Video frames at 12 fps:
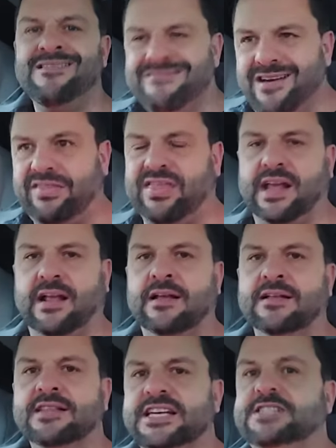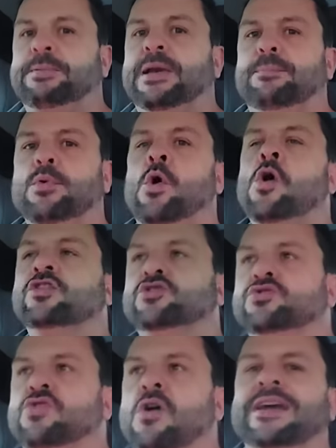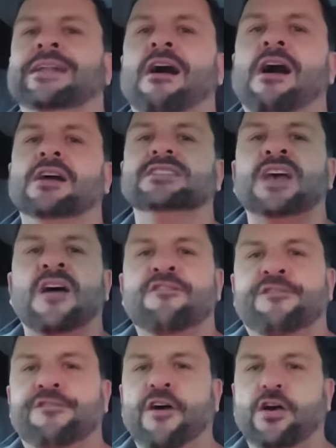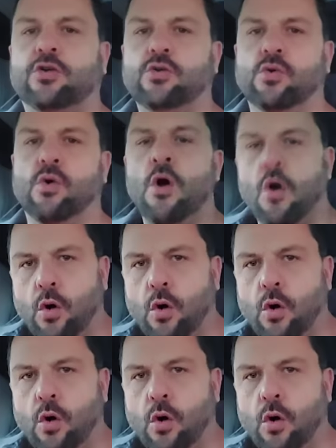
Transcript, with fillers: Nothing. These people do not enhance fuck all.